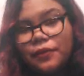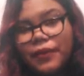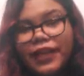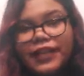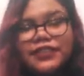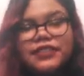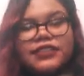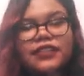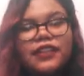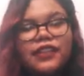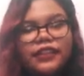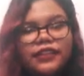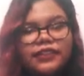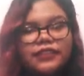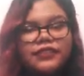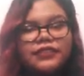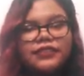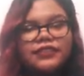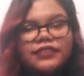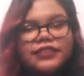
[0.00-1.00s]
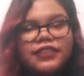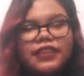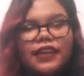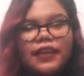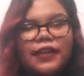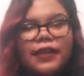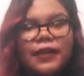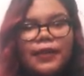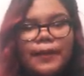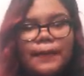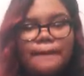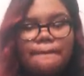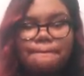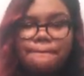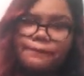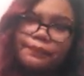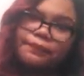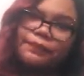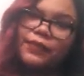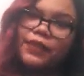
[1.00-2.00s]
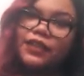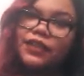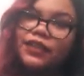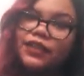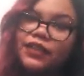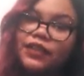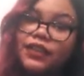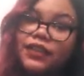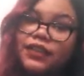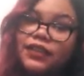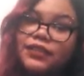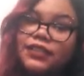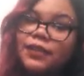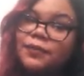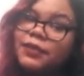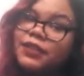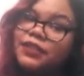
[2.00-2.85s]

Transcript: In White songs. Tell